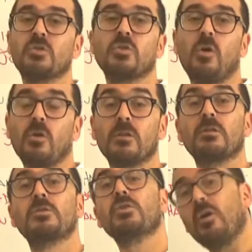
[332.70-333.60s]

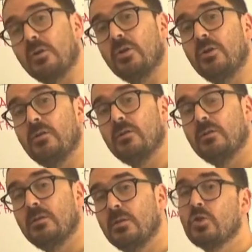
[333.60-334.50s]
tall, taller,
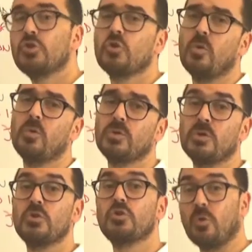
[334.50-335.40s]
short,
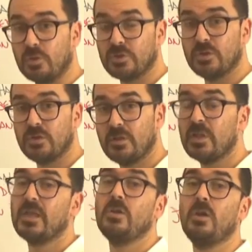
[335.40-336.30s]
shorter,
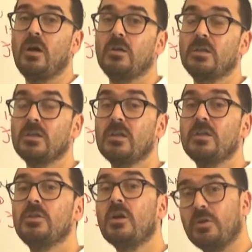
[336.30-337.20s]
young,
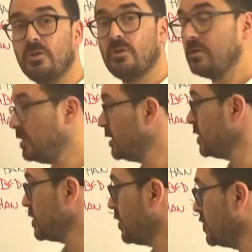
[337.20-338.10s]
younger.
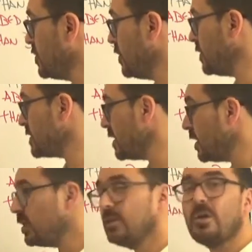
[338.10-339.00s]
So to use
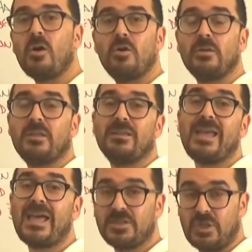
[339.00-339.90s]
long
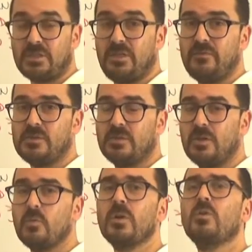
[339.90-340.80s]
adjectives,
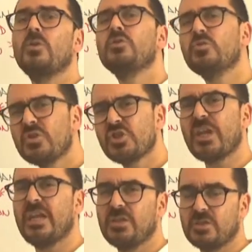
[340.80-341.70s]
we're going to
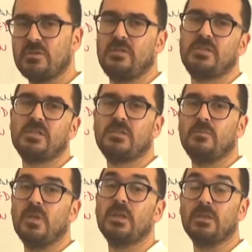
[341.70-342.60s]
change the
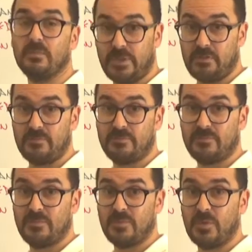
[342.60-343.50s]
system a little bit.
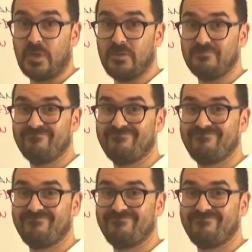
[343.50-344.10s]
Okay?